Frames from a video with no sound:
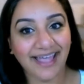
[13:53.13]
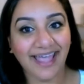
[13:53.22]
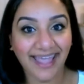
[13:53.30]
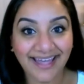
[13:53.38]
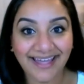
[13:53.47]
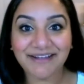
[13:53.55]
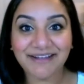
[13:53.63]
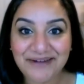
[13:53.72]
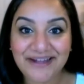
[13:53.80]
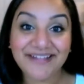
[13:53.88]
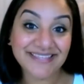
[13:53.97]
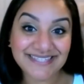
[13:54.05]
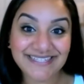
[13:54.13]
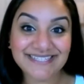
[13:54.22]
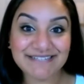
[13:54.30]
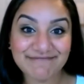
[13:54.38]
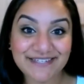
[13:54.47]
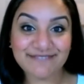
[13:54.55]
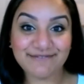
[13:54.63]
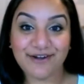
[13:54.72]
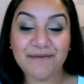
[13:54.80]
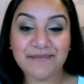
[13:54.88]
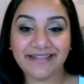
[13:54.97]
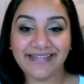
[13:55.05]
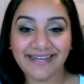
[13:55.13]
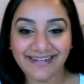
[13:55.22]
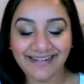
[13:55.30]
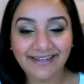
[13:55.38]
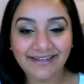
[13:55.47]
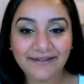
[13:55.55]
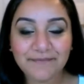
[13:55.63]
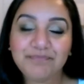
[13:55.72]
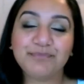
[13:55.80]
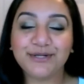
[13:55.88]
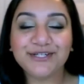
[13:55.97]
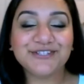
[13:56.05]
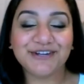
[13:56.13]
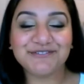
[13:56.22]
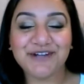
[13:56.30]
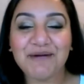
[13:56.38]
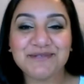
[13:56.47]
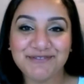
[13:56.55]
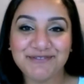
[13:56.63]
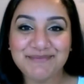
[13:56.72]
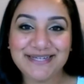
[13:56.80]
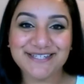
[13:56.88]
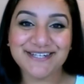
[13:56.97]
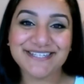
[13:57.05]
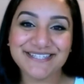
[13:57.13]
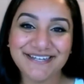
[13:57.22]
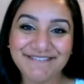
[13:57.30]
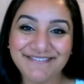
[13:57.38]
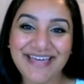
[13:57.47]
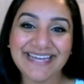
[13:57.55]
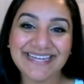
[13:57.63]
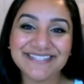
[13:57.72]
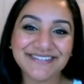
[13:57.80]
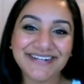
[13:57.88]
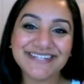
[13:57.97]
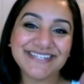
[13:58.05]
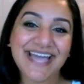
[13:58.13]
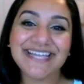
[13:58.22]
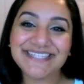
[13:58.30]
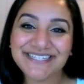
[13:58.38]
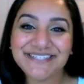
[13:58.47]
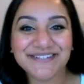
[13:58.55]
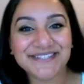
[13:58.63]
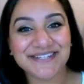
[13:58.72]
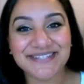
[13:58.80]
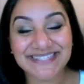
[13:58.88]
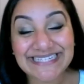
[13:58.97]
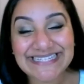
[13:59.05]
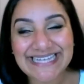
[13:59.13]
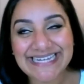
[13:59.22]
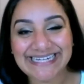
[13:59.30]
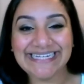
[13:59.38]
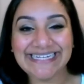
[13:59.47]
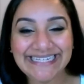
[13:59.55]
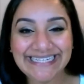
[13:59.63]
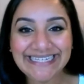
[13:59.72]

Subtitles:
hey, I can wear this because it fits phenomenally. And pretty sure I've dropped a few pictures of that into our chat too. So it's exciting.